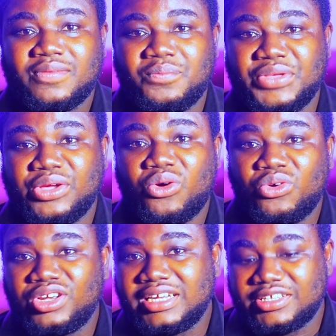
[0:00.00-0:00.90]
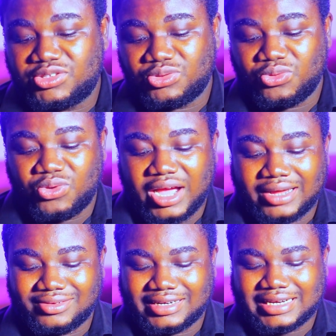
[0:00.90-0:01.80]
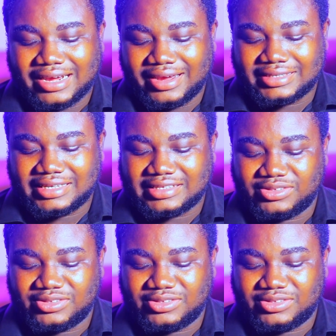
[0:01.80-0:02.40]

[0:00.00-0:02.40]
be only 200 characters.